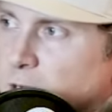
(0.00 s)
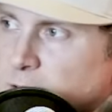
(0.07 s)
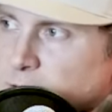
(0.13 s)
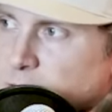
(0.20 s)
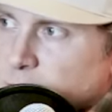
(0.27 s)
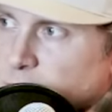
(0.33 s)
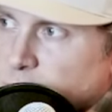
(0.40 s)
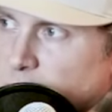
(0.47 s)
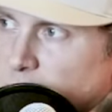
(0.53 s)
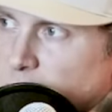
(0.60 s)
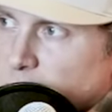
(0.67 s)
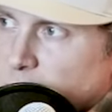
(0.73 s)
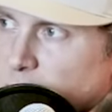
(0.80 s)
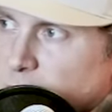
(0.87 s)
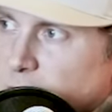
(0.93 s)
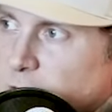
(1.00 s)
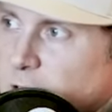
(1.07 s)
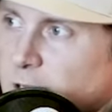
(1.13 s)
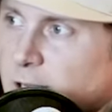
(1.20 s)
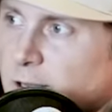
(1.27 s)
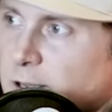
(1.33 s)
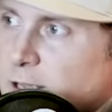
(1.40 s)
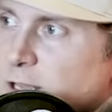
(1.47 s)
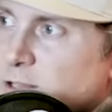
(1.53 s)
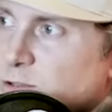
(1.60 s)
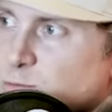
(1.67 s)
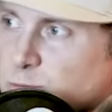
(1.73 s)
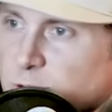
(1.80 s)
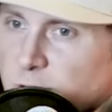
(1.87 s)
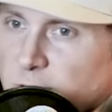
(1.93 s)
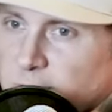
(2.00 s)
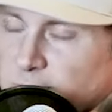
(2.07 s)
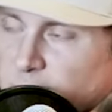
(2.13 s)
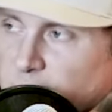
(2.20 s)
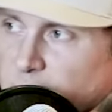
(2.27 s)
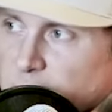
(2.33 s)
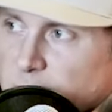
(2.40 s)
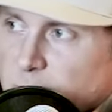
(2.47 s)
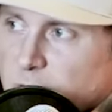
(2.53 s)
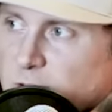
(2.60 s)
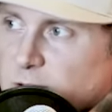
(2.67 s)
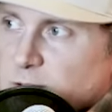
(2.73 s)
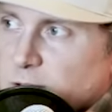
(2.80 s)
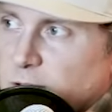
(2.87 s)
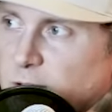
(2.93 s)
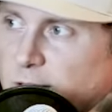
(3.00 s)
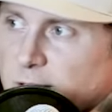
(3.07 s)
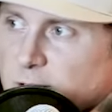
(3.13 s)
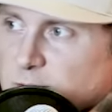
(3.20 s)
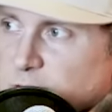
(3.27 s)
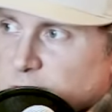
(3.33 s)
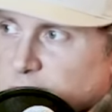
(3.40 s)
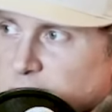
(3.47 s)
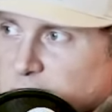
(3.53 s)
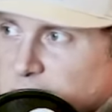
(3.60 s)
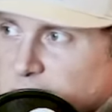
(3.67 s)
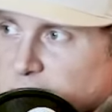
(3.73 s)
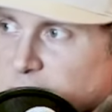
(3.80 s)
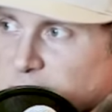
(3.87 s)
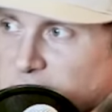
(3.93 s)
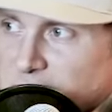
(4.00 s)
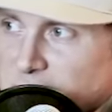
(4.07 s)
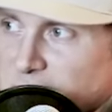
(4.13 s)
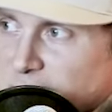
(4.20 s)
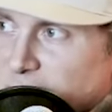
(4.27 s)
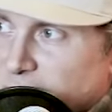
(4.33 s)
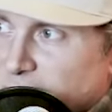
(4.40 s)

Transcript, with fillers: monster truck. Yeah. He's really fun, but there's a lot of utility that you can get